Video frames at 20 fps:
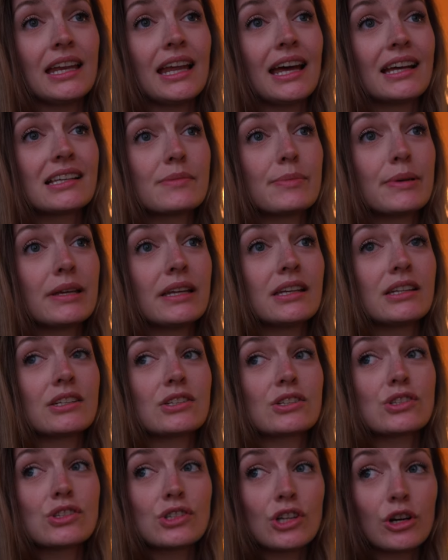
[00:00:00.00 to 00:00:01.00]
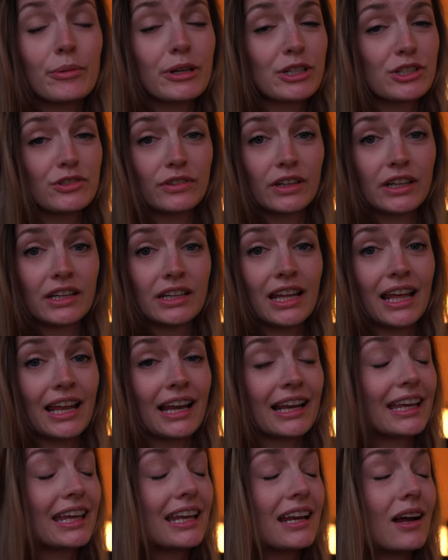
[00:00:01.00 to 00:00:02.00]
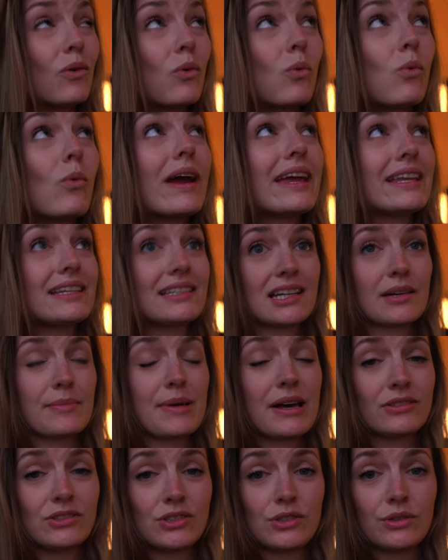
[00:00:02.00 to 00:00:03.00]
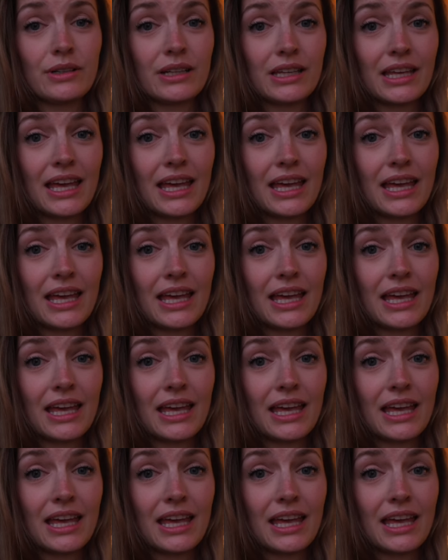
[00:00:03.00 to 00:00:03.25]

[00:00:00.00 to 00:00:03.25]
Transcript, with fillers: It has been so much fun, and I cannot wait to come out and do it